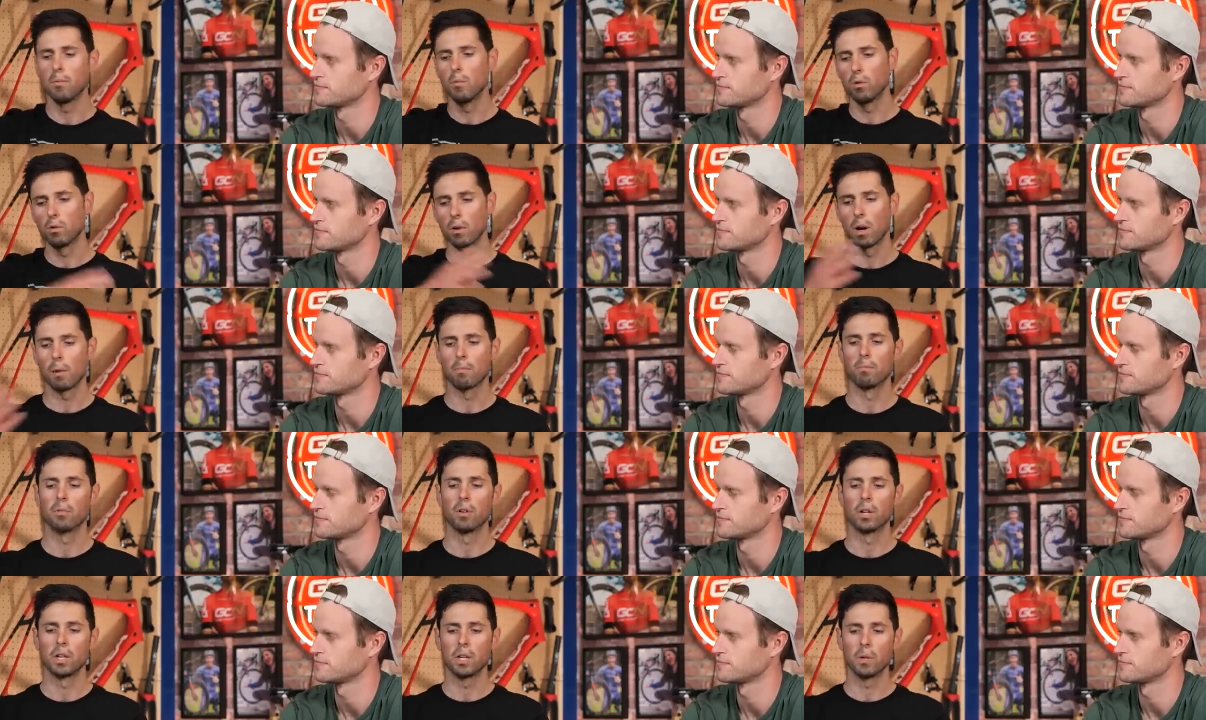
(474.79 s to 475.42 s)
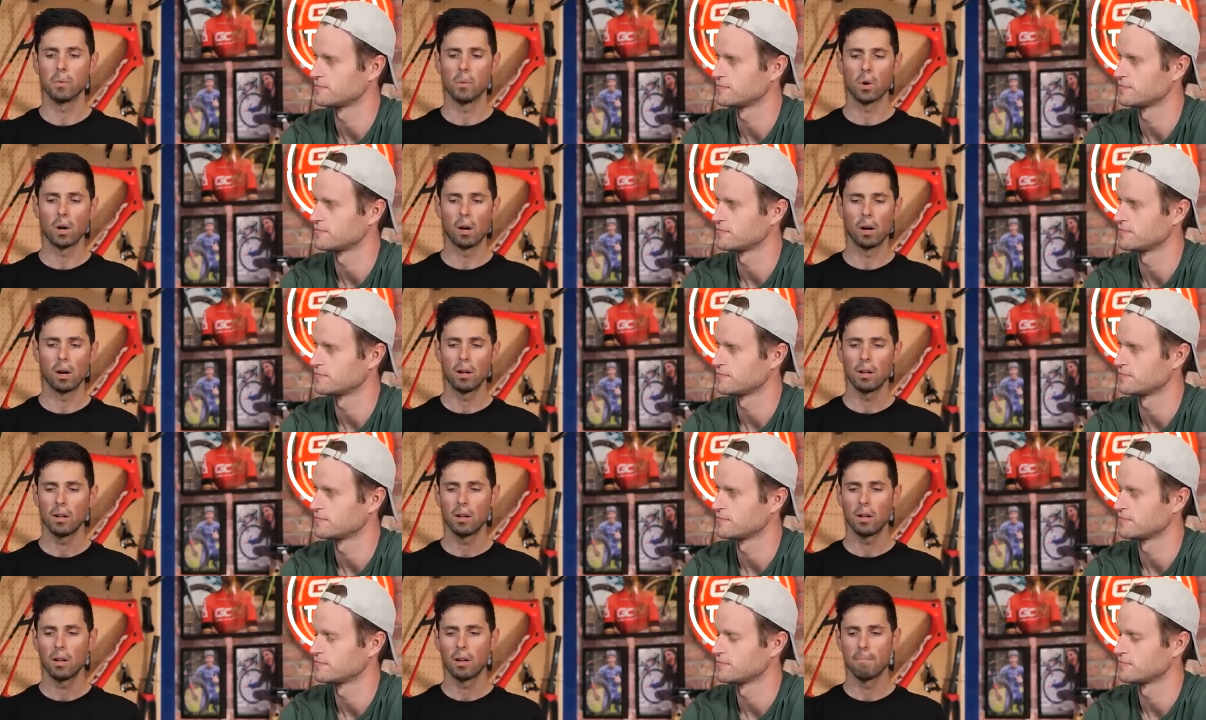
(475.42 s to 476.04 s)
Speaker 1: The more upright you
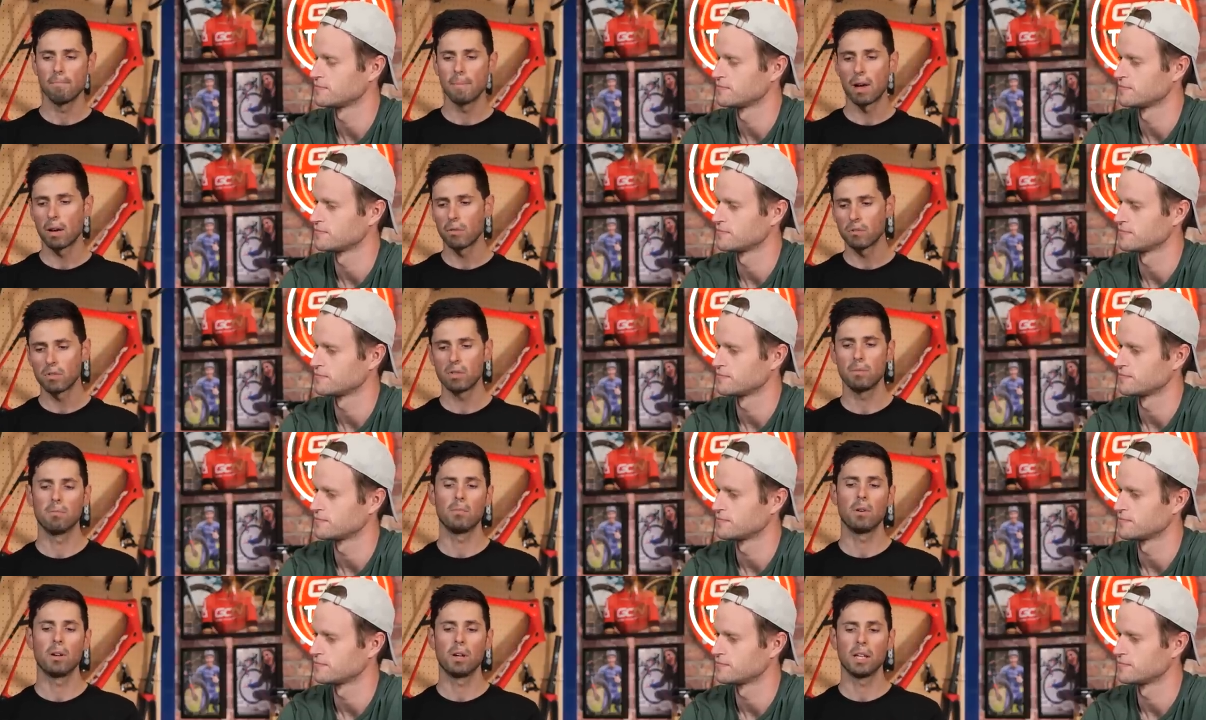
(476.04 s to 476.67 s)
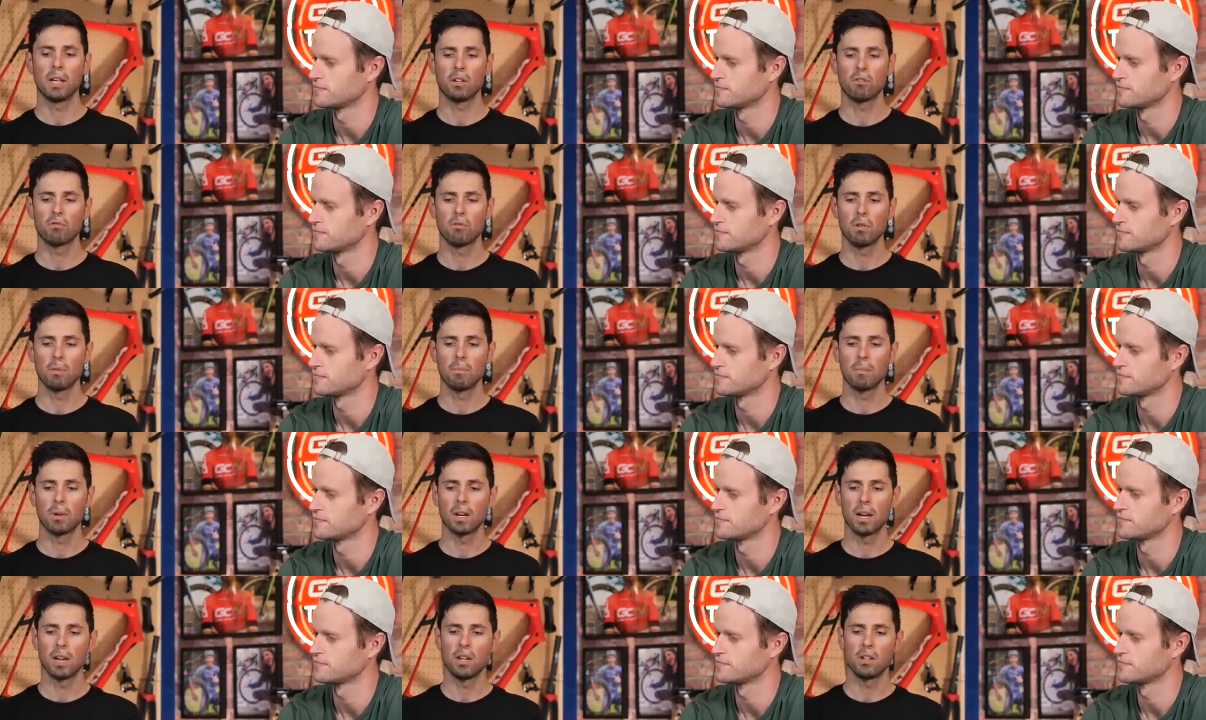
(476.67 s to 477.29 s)
are, mountain bike
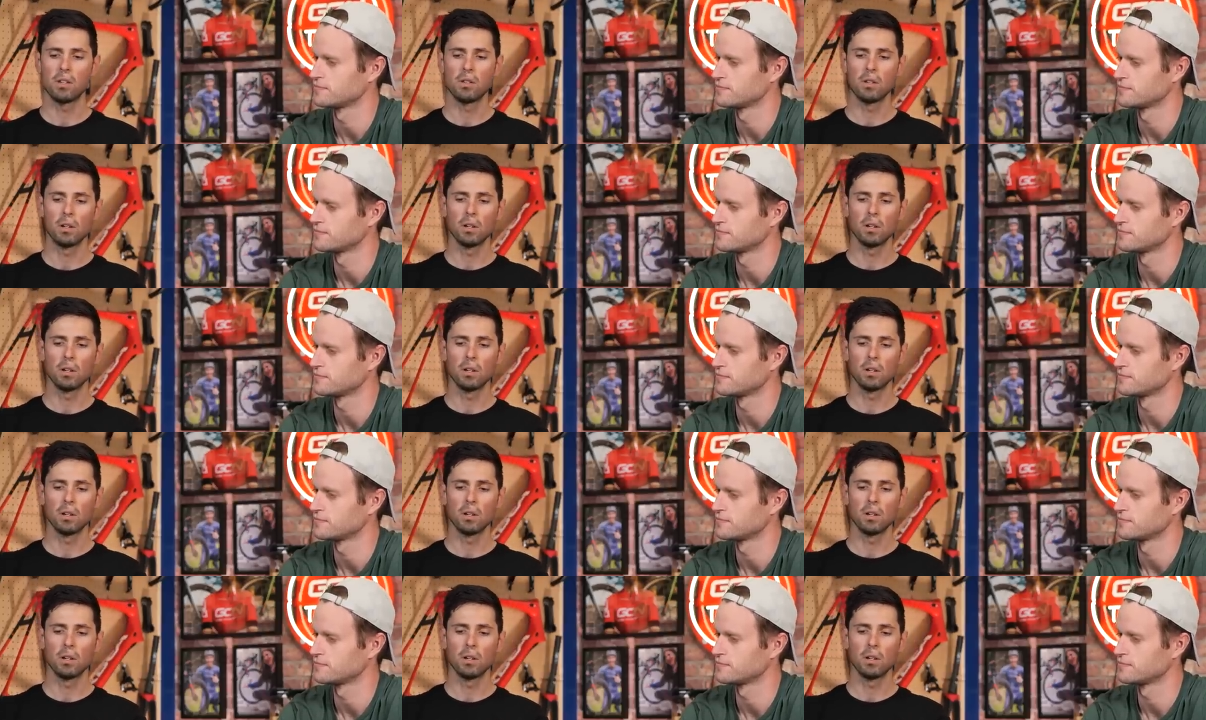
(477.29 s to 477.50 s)
extreme case,